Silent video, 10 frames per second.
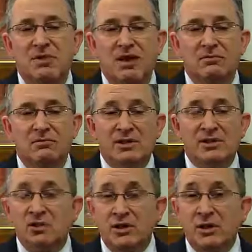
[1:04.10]
an
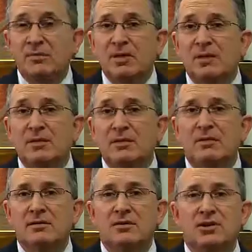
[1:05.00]
extremely
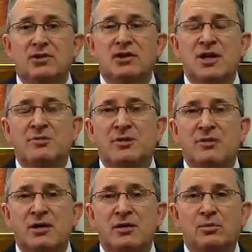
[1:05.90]
good safety
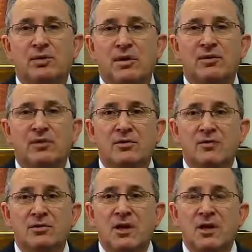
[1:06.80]
record with their
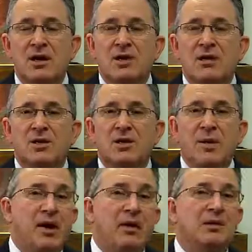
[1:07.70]
vehicles, but
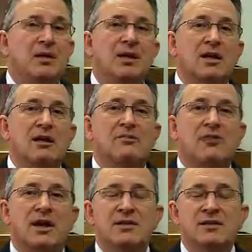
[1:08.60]
apparently if
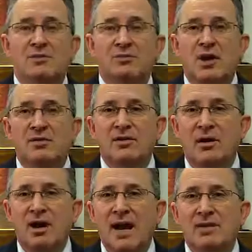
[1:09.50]
a self-driving
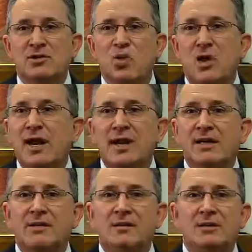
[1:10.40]
car has one
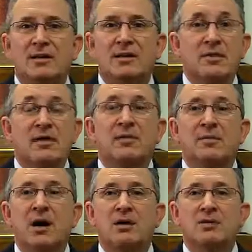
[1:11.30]
accident in 1,000,000
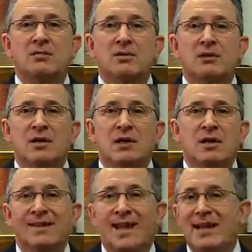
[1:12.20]
miles,
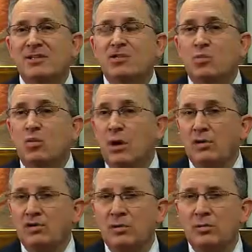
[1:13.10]
that's
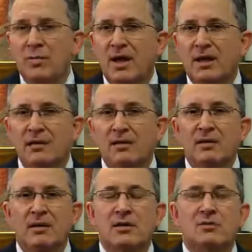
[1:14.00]
one too many.
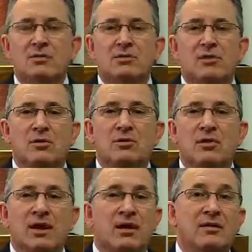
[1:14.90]
So
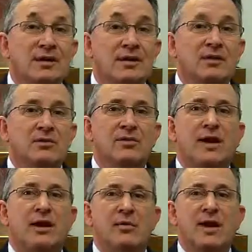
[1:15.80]
they are dealing with
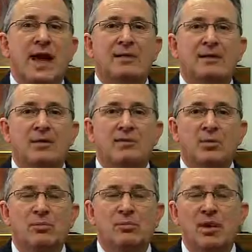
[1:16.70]
that reality in the
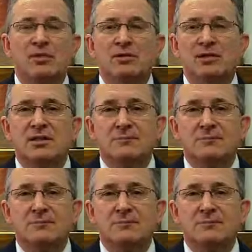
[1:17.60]
real politics.